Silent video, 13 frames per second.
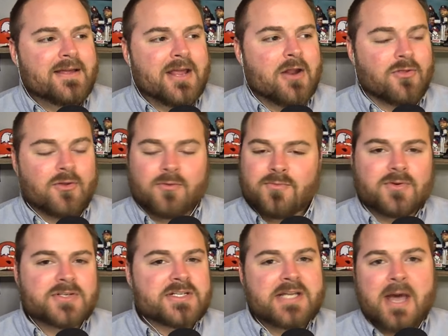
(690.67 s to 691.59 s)
you know their their
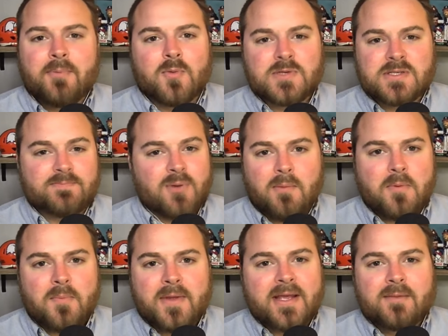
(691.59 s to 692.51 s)
skipper was
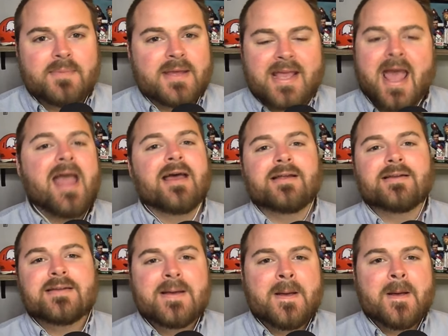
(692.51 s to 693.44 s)
probably going to be canned.
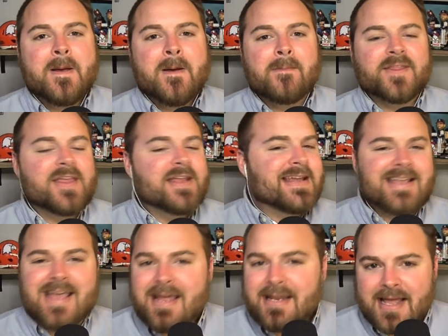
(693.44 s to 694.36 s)
But then you
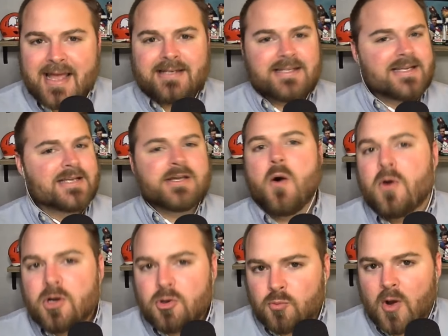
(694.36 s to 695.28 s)
get in, you go
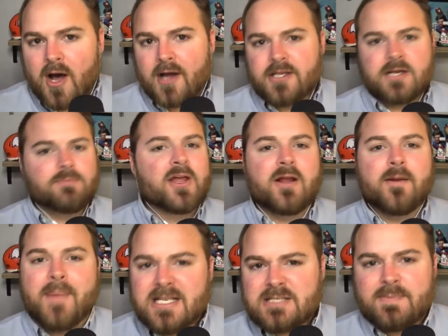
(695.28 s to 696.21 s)
on a run, you play your
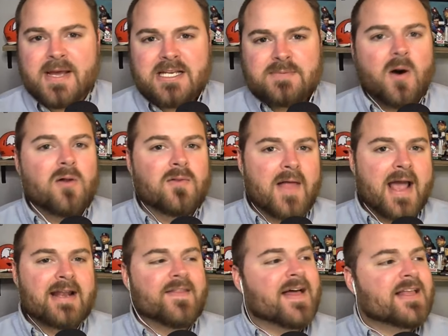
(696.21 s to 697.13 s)
best baseball
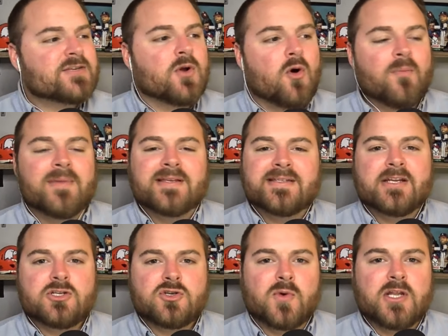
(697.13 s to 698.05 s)
late, and that's what Ole Miss did
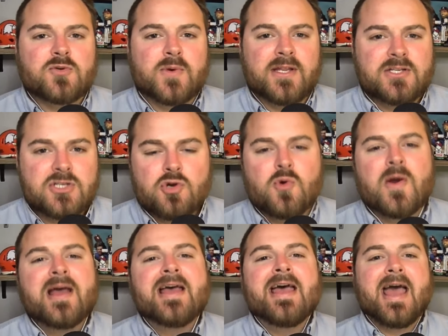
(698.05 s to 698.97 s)
in 2022
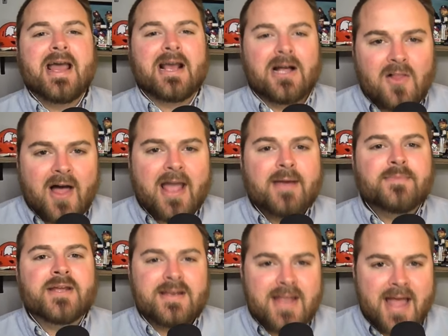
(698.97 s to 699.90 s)
and claimed
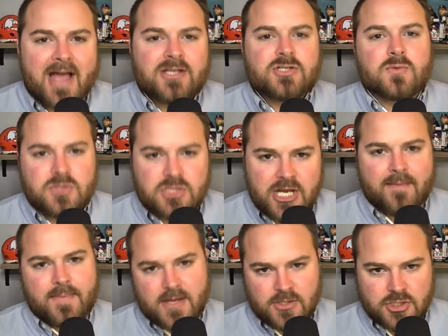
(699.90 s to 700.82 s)
a national
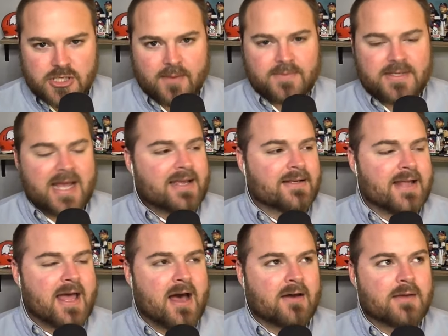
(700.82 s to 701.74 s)
championship, taking
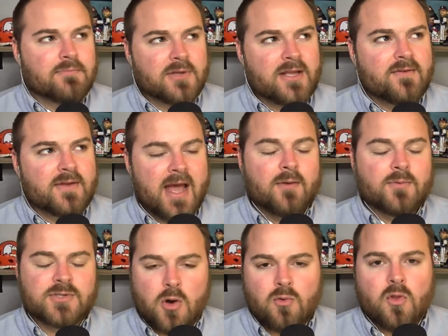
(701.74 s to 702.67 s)
down, I believe, yeah, it
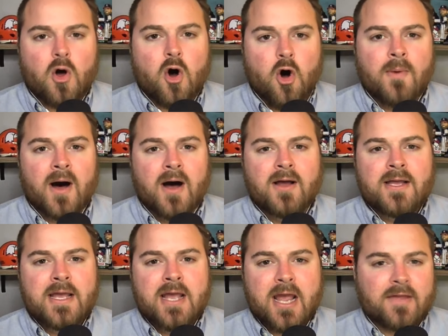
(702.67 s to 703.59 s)
was Oklahoma
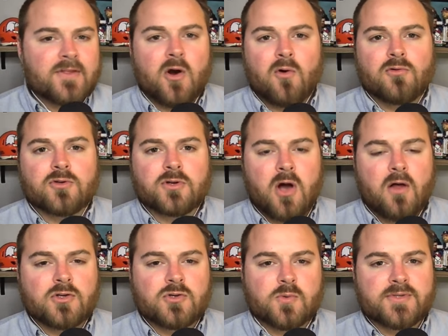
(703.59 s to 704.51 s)
in the
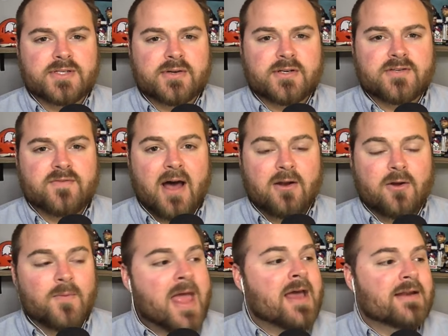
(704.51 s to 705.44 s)
College World Series
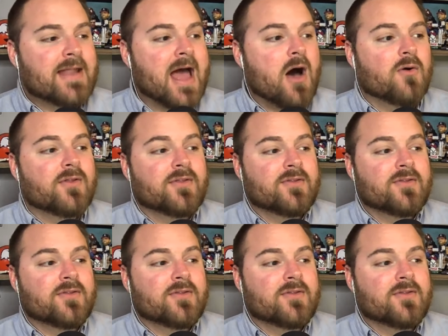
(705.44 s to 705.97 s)
final. Now,